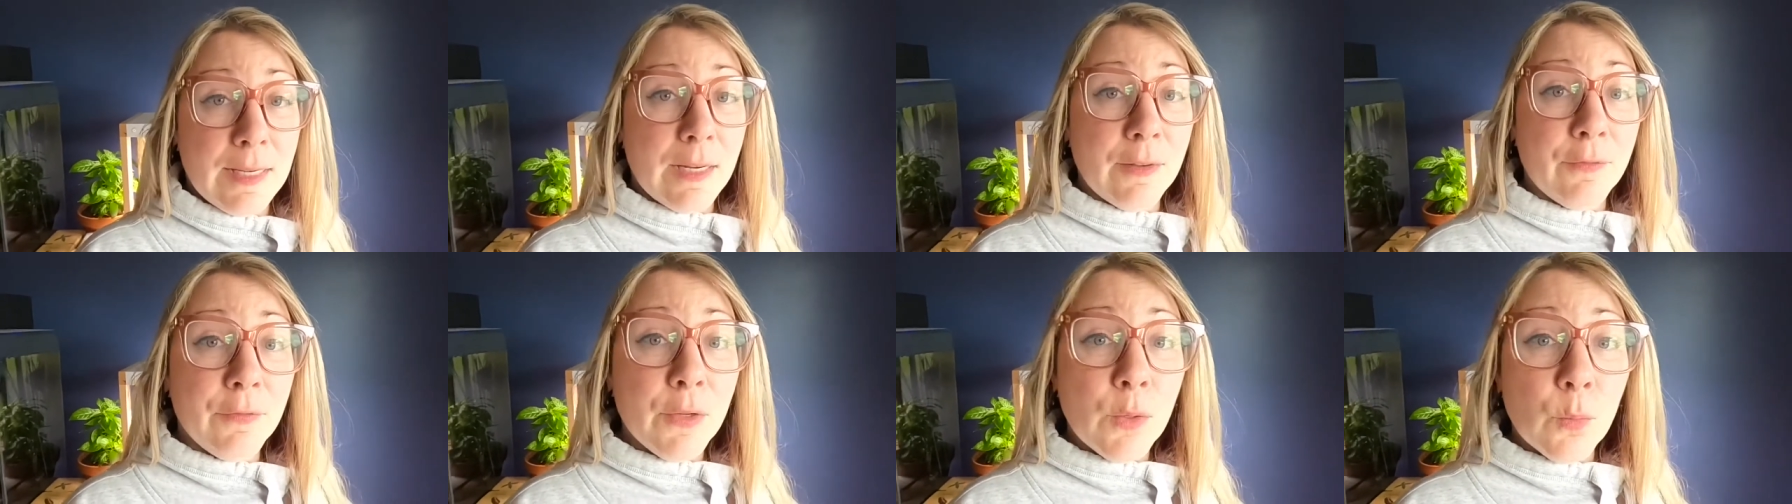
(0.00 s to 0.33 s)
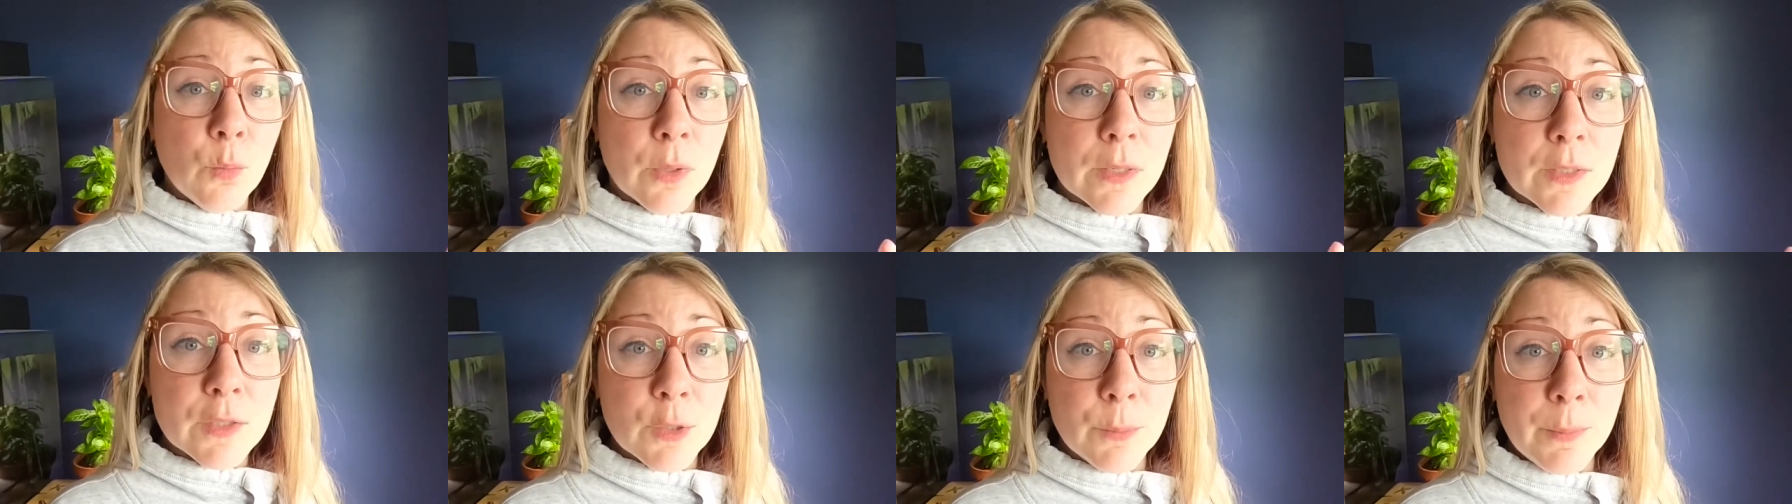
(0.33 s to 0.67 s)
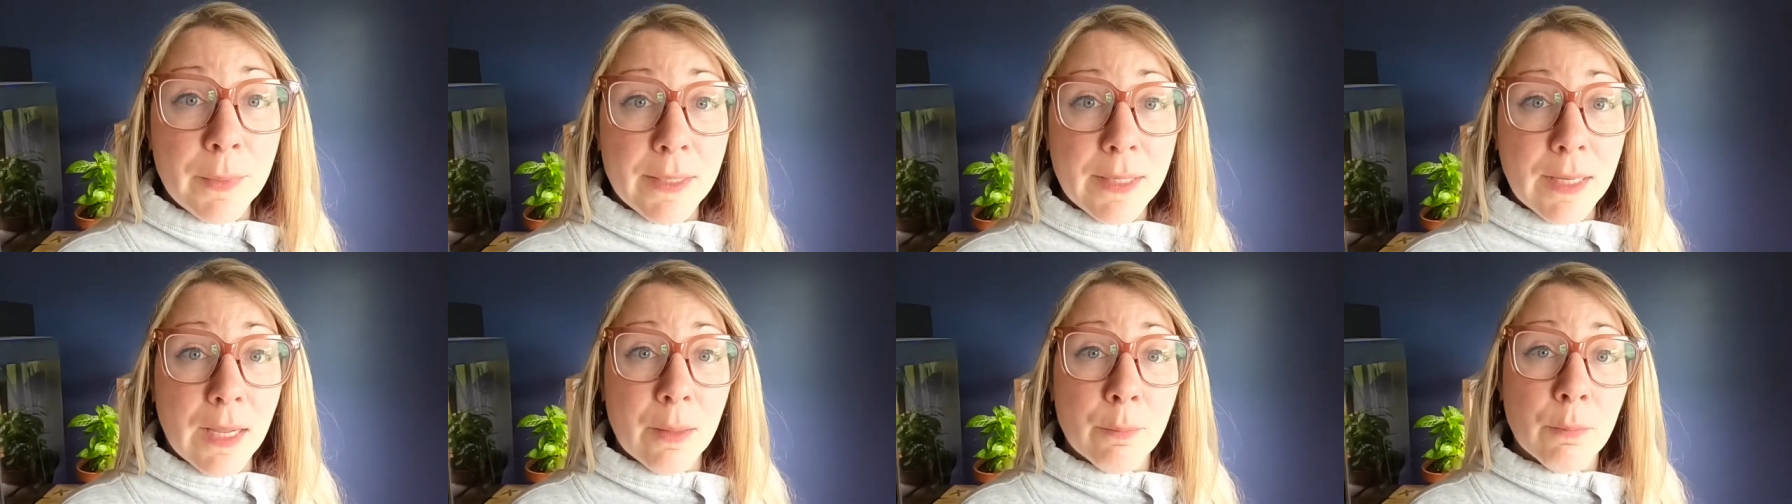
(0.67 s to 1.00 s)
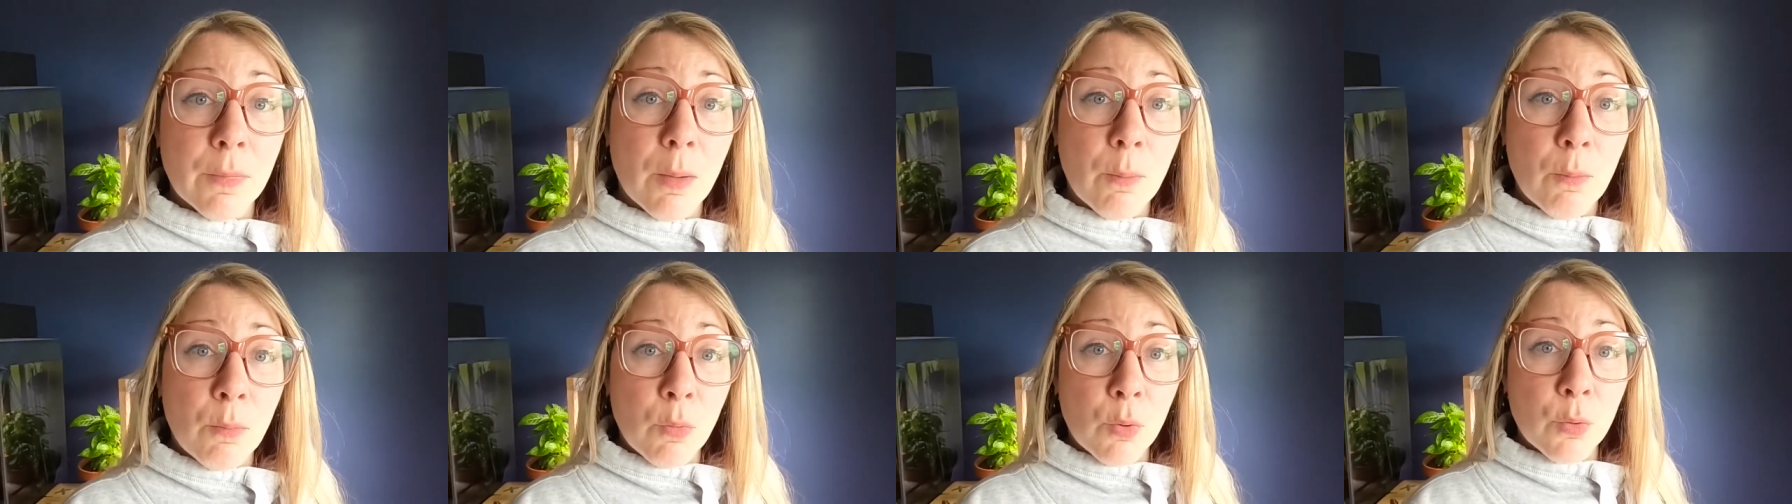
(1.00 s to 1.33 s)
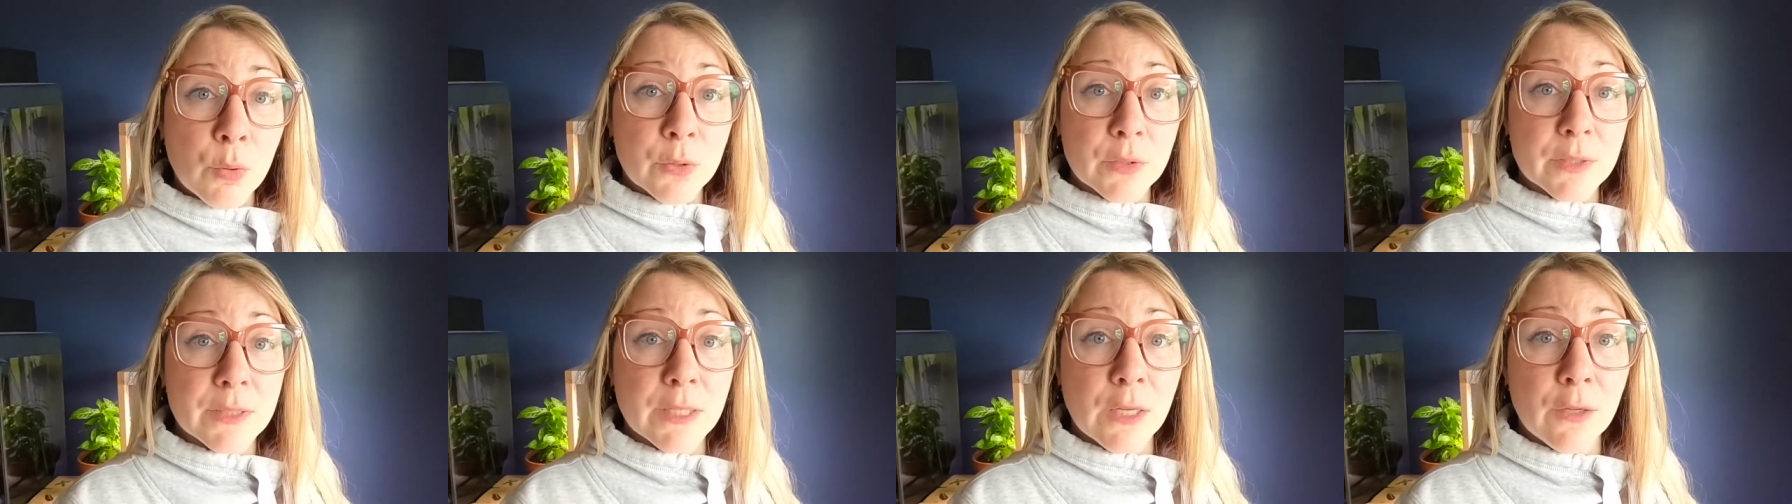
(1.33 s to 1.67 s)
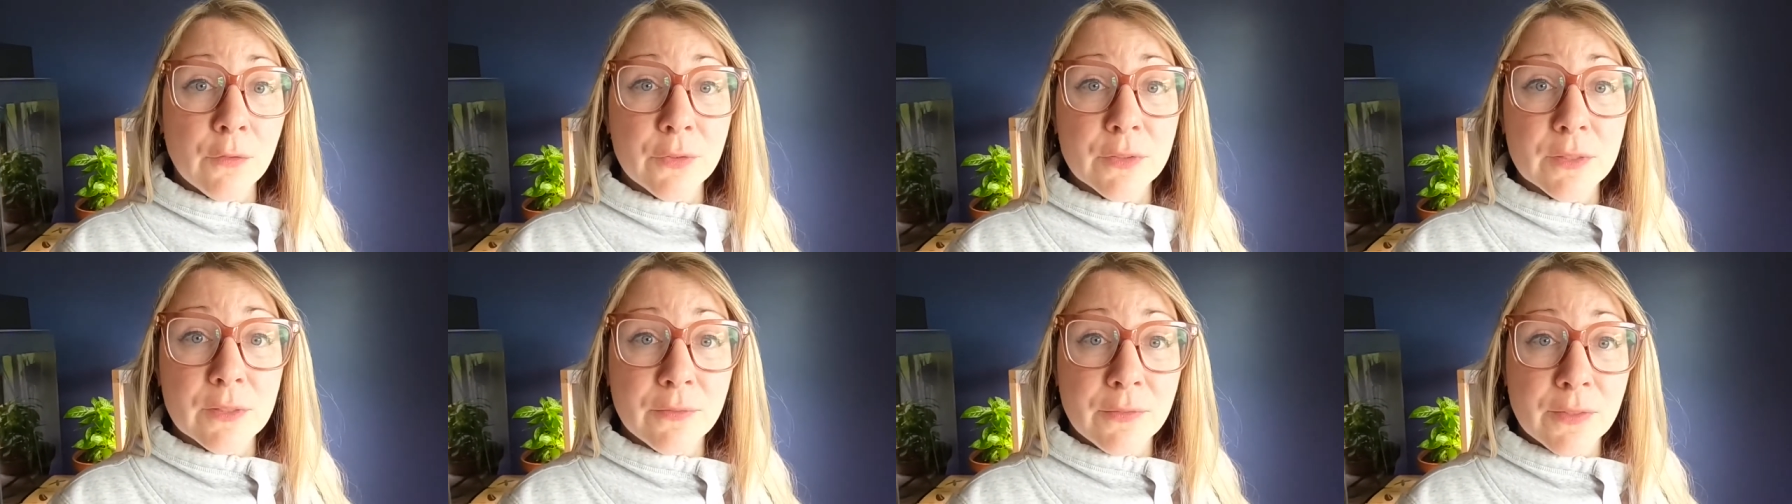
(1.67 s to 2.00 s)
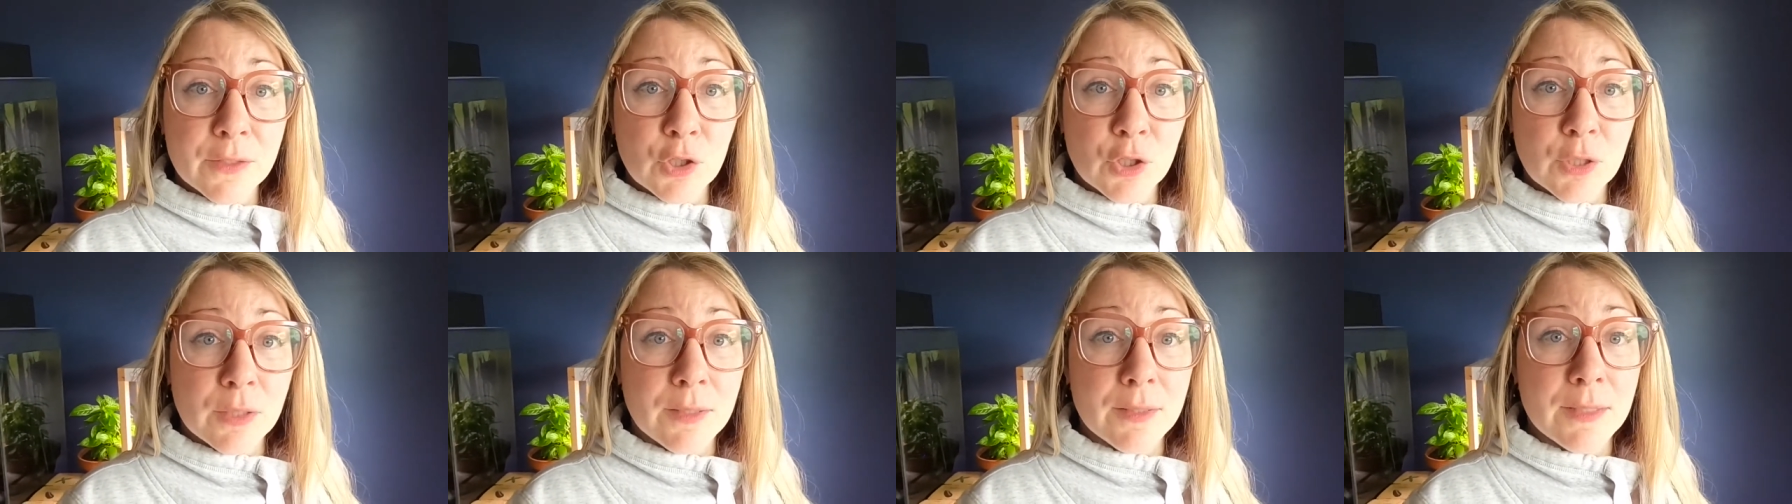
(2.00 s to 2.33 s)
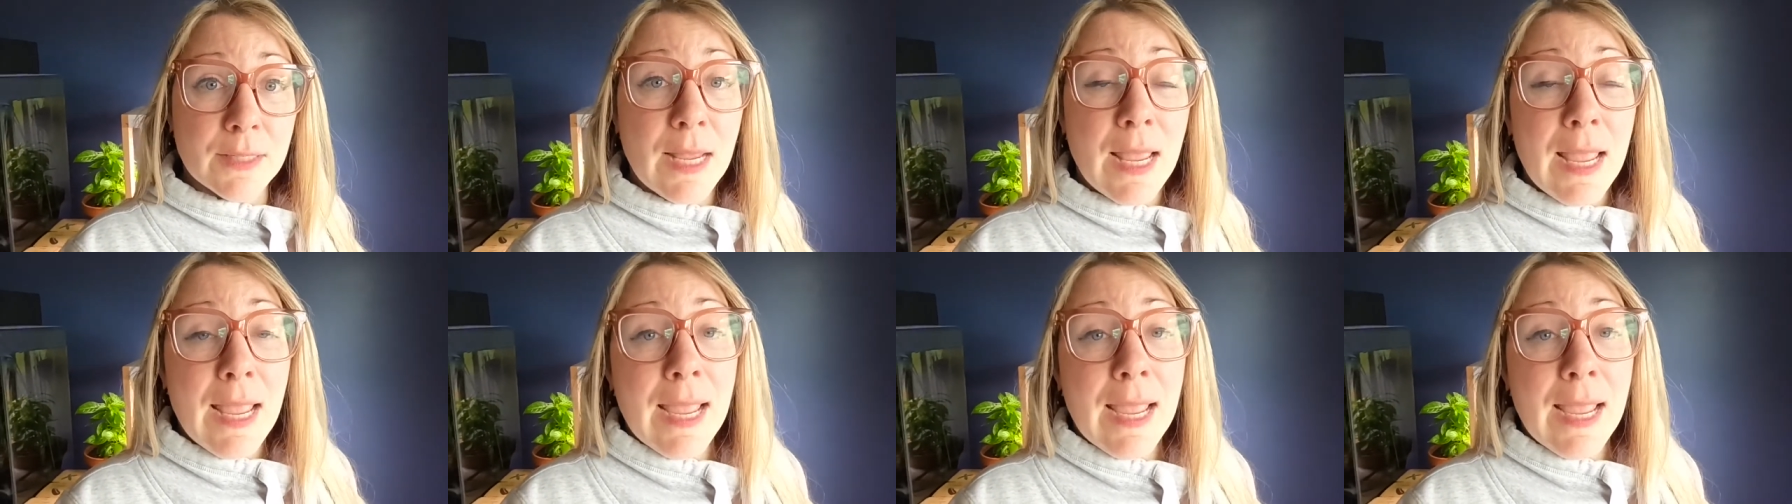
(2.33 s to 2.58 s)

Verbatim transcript: if you want to become more self-sufficient